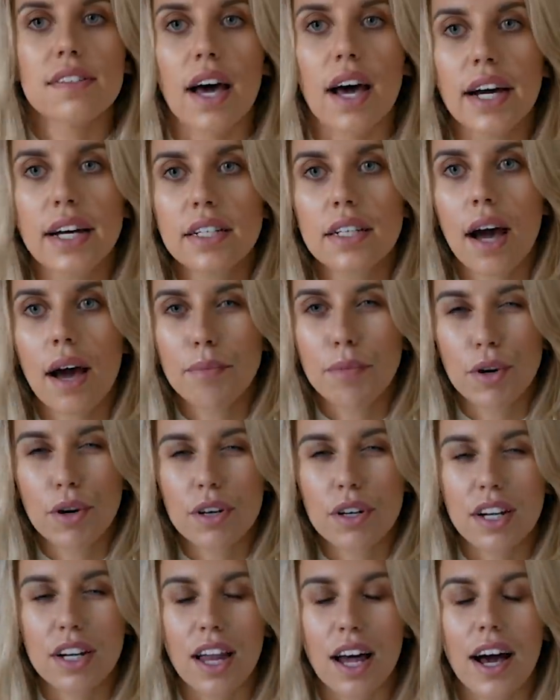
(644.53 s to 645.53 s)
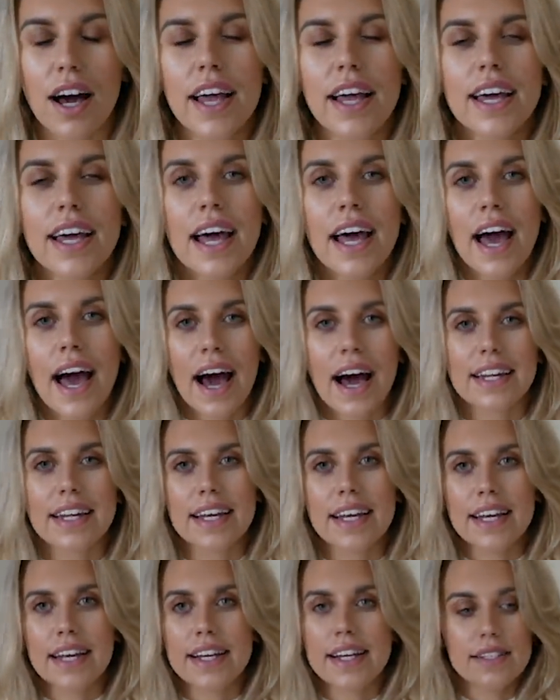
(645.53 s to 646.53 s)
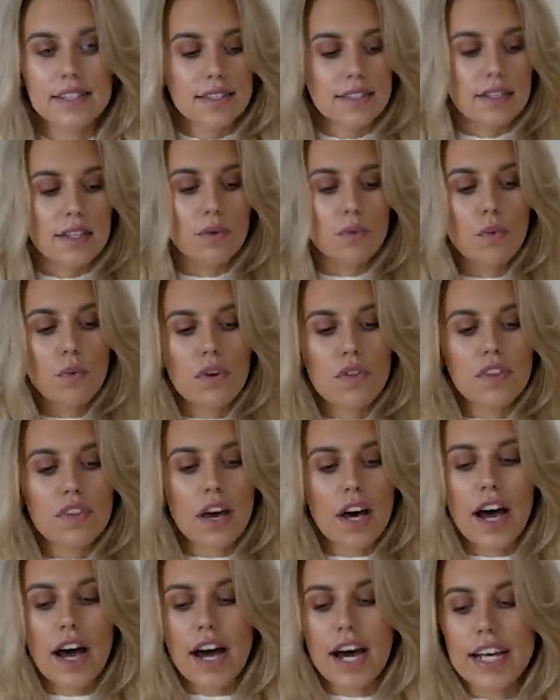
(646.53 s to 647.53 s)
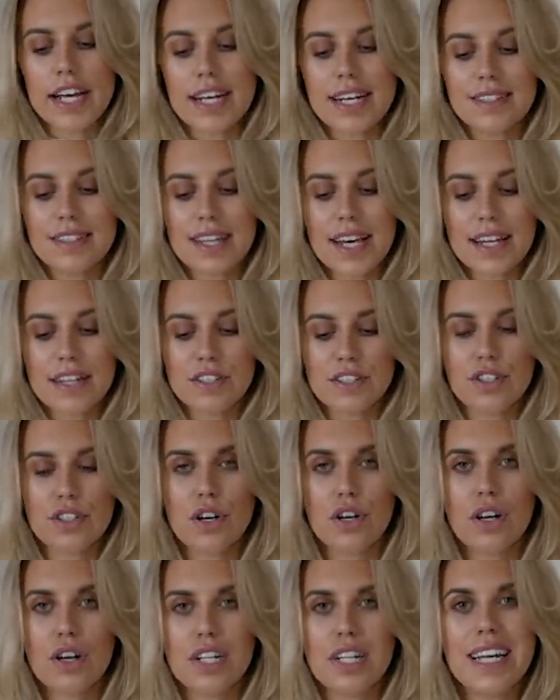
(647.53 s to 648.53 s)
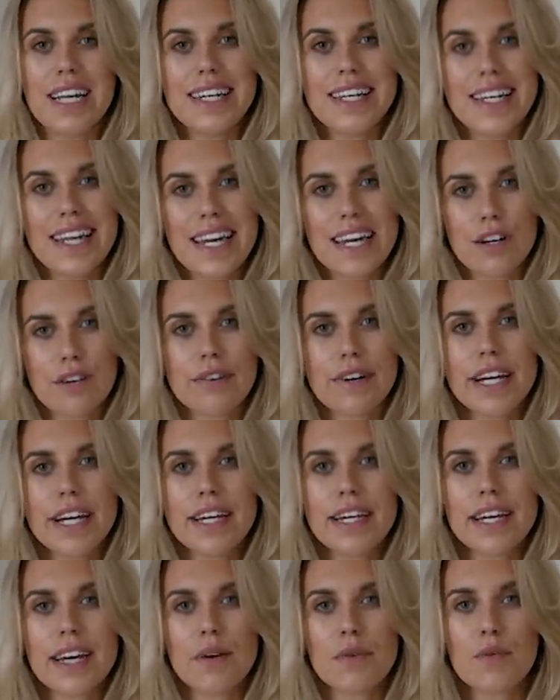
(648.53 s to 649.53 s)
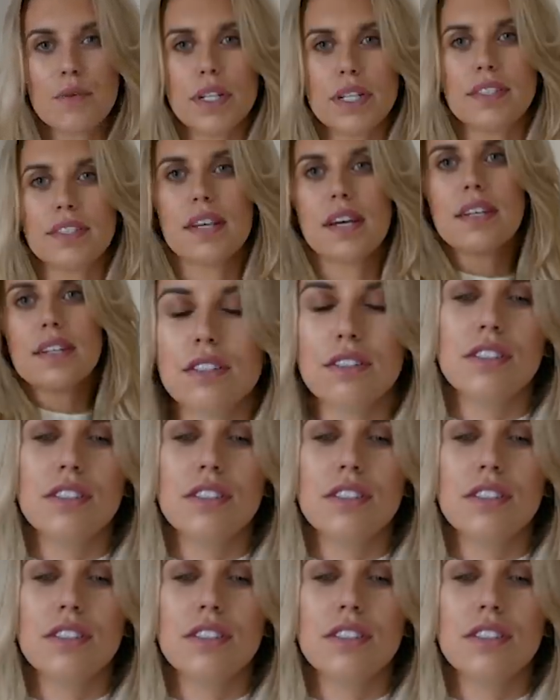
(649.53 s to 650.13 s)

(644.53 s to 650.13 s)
side, I'm not going to lie, and it is one that I intended on layering in winter.